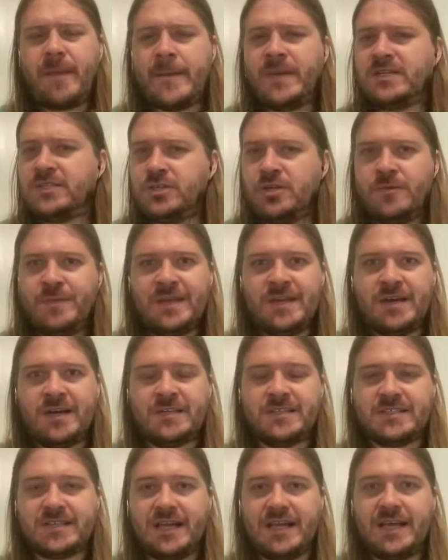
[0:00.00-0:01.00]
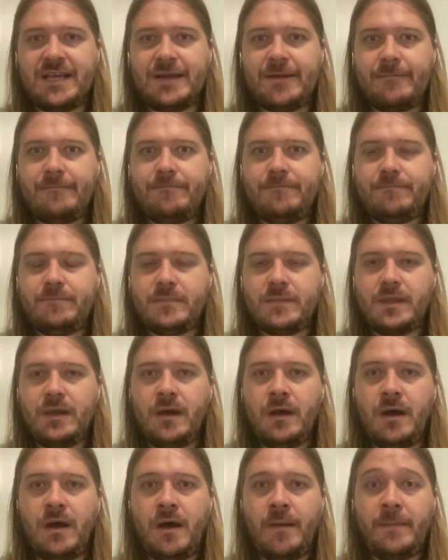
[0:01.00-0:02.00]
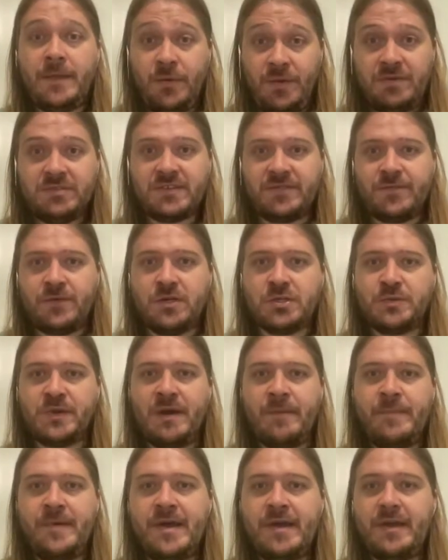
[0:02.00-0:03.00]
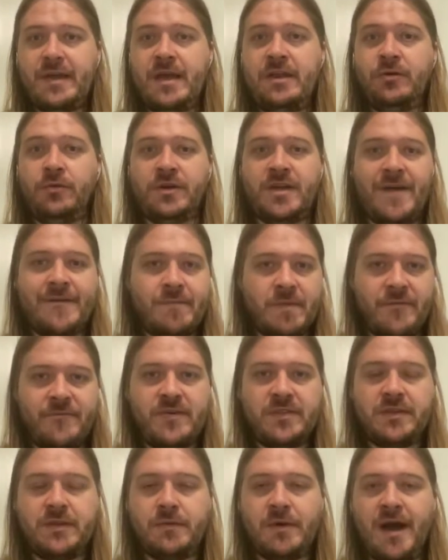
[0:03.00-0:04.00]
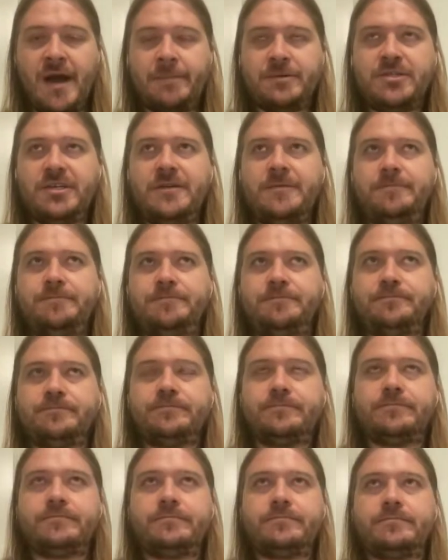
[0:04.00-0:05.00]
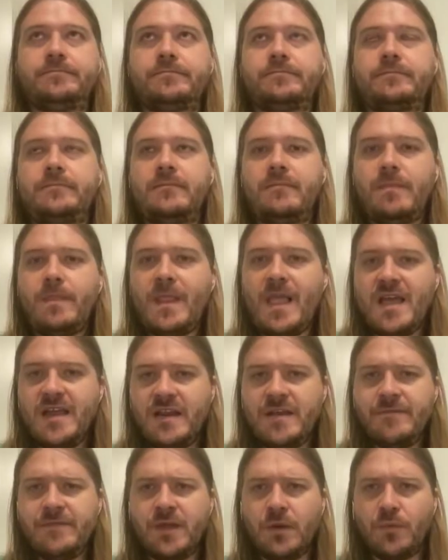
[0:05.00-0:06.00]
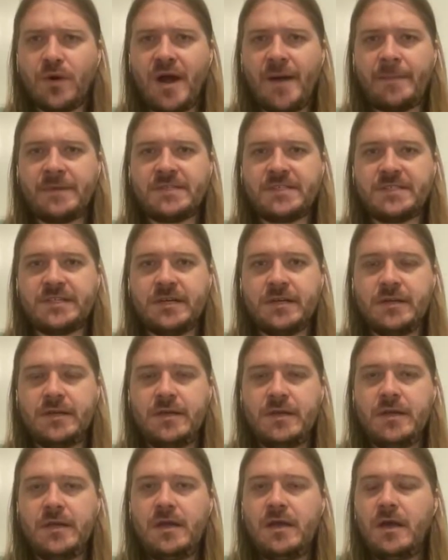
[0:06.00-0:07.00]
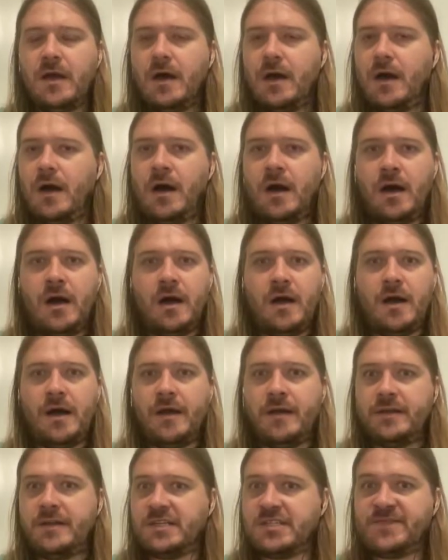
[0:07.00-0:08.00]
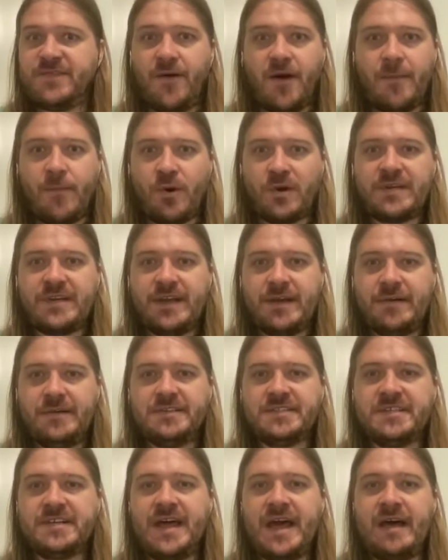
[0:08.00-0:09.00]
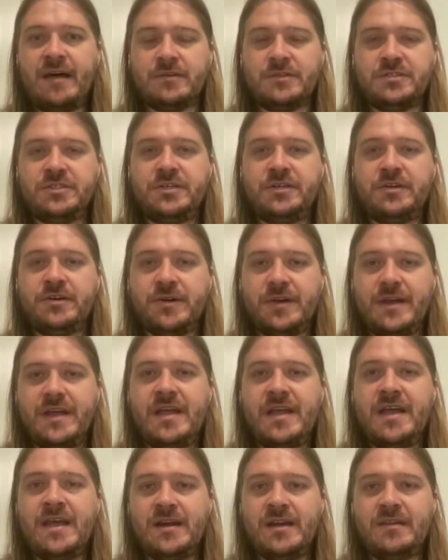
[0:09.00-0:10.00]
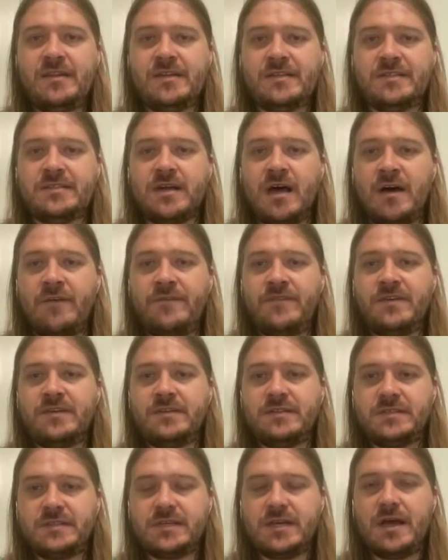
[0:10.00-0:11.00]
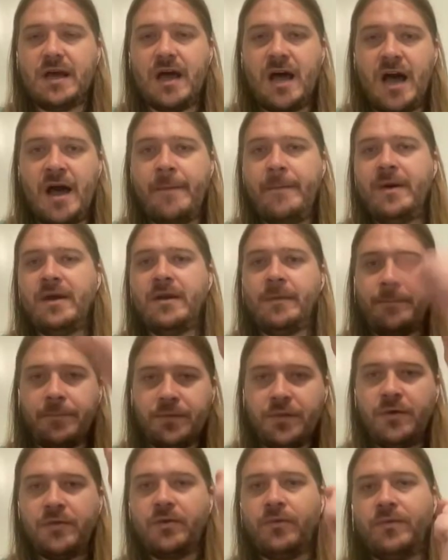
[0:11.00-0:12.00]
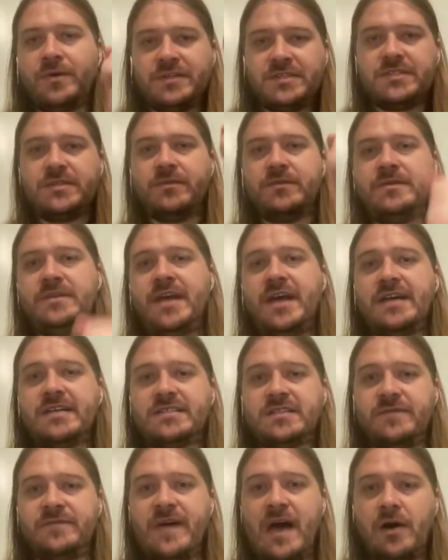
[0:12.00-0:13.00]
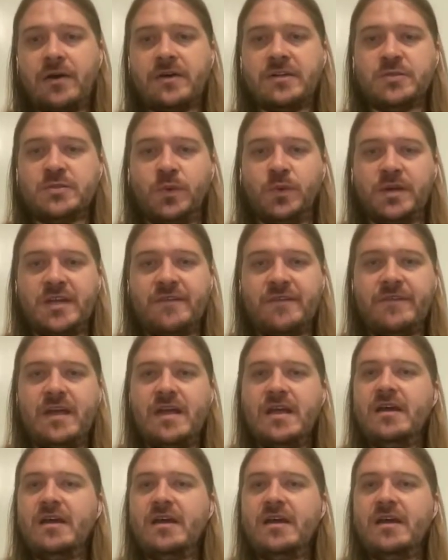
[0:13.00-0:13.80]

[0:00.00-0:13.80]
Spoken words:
maybe 2, because like he was a first round pick and you'll give him the 5th-year option. And even though Robinson gets far more carries than Allgeier into this offense, I'm going to blow the whistle. Yes, the Falcons will give